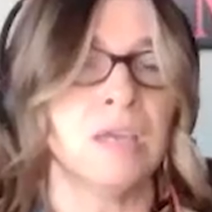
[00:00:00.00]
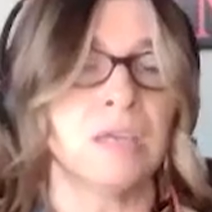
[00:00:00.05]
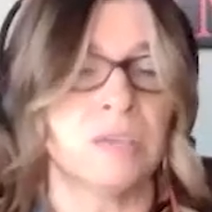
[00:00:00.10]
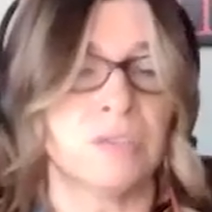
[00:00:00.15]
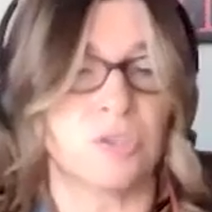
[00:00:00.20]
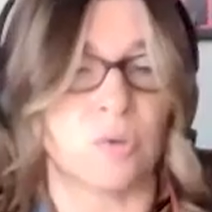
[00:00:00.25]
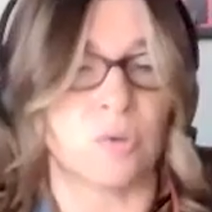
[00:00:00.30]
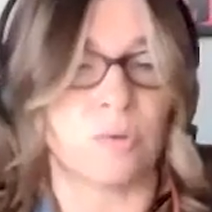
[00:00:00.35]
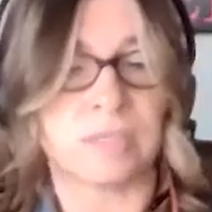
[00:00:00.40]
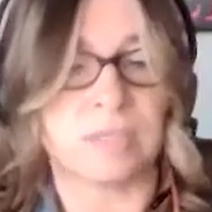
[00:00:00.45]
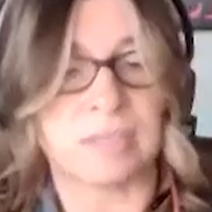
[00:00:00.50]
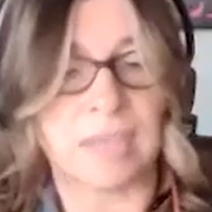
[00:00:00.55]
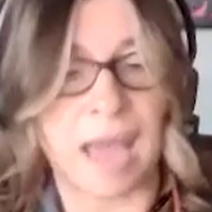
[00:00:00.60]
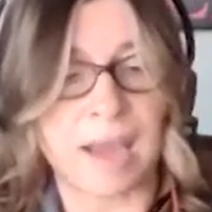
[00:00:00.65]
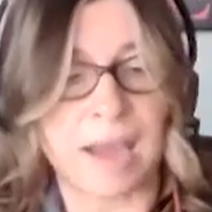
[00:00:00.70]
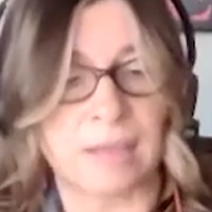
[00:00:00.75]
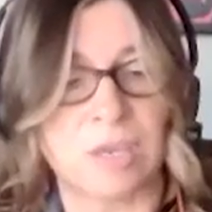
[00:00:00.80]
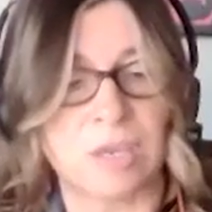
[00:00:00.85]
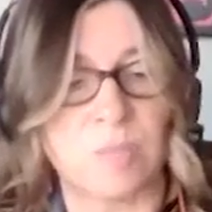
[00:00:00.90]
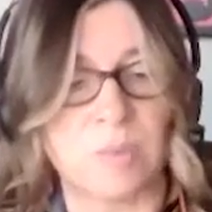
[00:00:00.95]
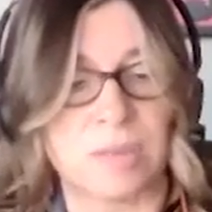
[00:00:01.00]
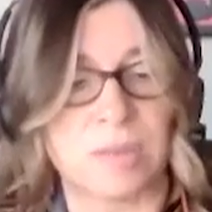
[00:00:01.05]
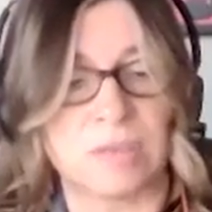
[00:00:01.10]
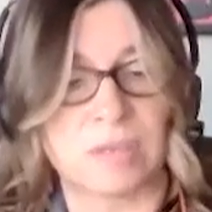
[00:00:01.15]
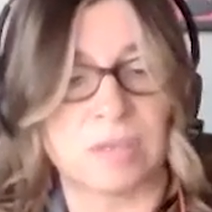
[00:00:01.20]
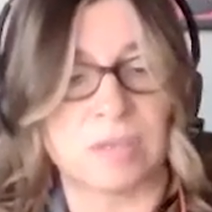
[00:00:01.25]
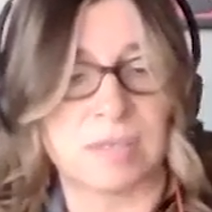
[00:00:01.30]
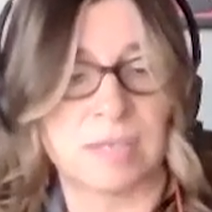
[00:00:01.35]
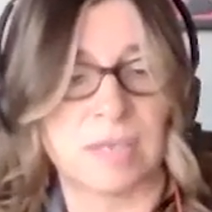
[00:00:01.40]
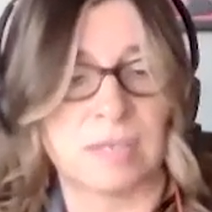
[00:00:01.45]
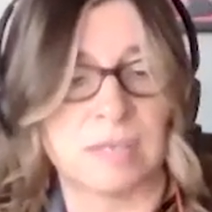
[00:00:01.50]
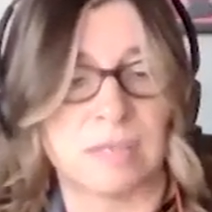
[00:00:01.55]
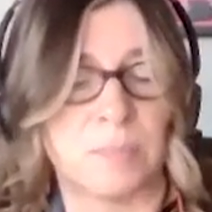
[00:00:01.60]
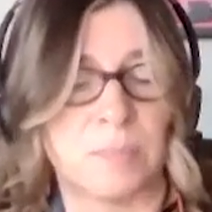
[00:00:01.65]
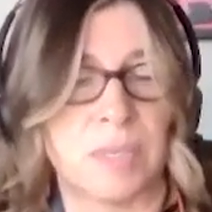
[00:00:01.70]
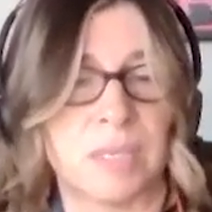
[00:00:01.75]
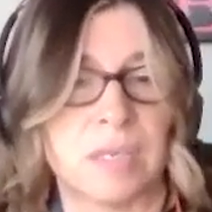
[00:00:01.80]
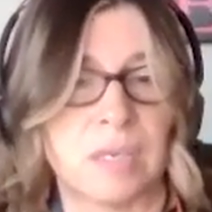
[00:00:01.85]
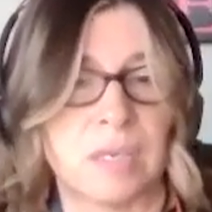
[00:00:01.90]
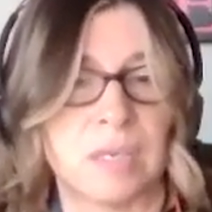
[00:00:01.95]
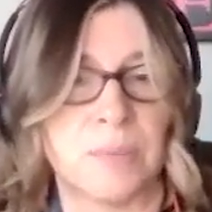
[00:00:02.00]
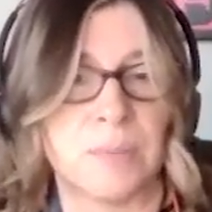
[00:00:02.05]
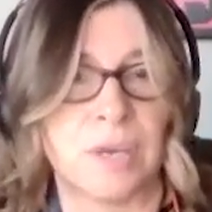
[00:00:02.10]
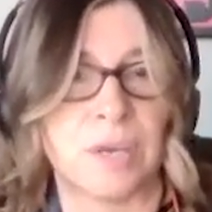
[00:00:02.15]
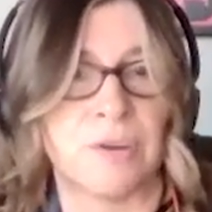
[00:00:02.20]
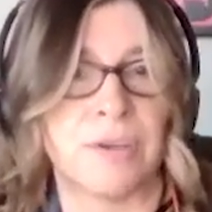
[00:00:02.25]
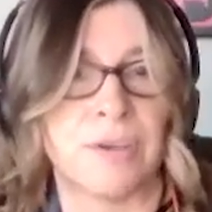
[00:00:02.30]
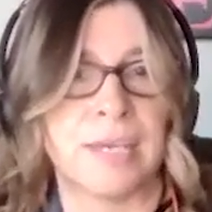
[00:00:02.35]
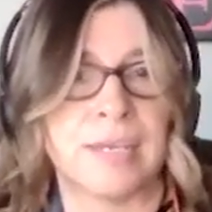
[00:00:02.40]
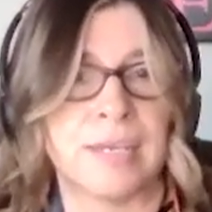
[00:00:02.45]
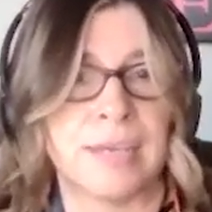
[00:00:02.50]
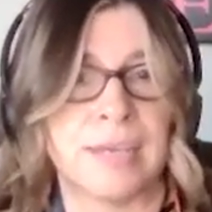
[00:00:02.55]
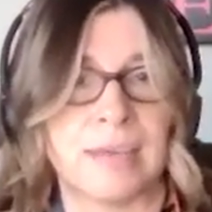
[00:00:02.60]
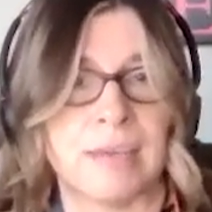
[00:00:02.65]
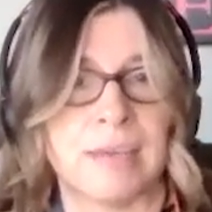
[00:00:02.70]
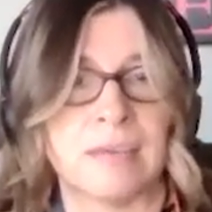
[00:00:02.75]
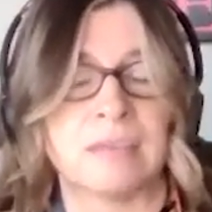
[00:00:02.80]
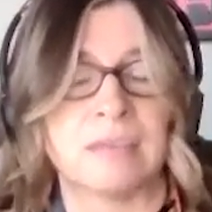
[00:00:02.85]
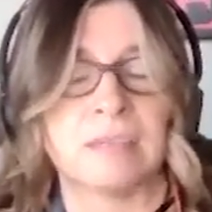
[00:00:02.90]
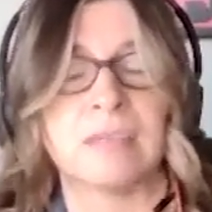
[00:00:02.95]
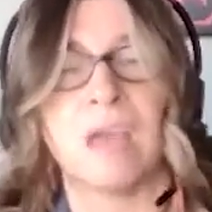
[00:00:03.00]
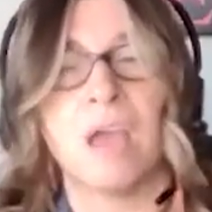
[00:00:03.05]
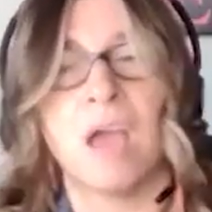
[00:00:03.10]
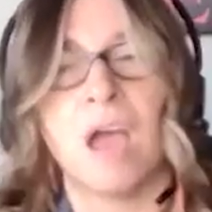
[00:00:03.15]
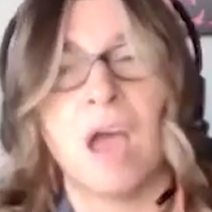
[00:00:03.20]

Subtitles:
So exactly what the contestability period is,